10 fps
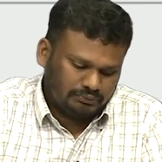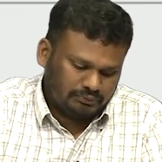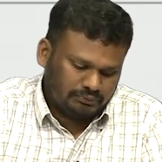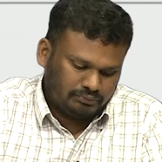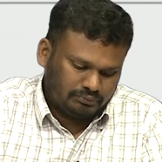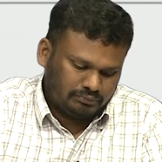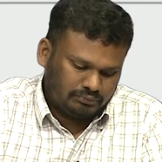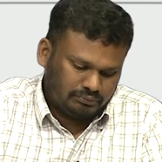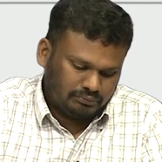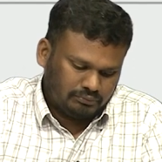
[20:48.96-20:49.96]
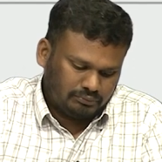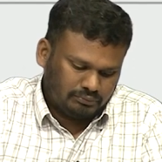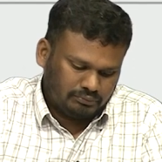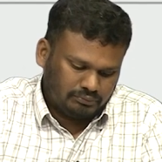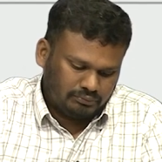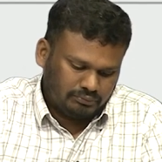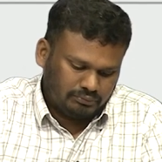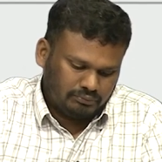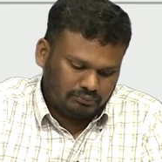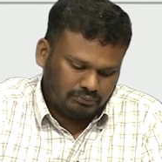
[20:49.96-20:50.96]

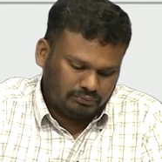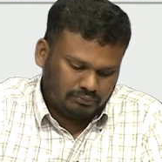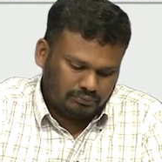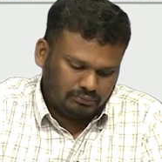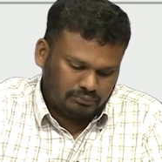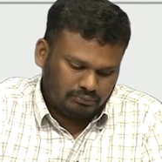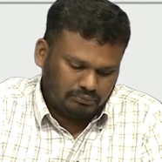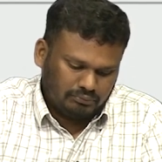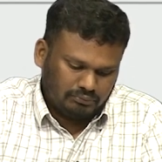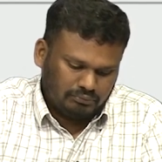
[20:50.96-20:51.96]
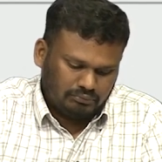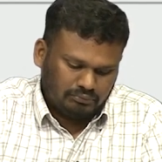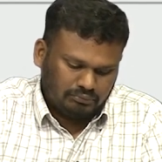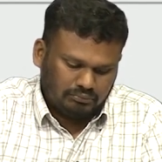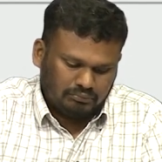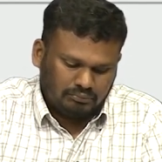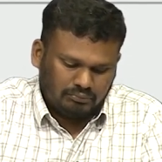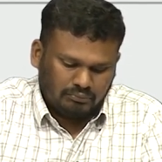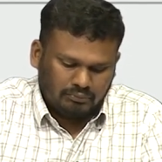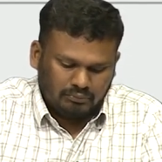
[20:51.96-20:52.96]

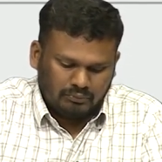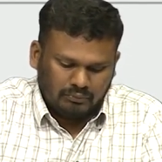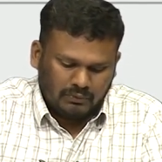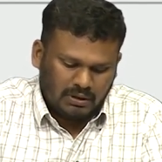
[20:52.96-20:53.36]
Nobody speaks.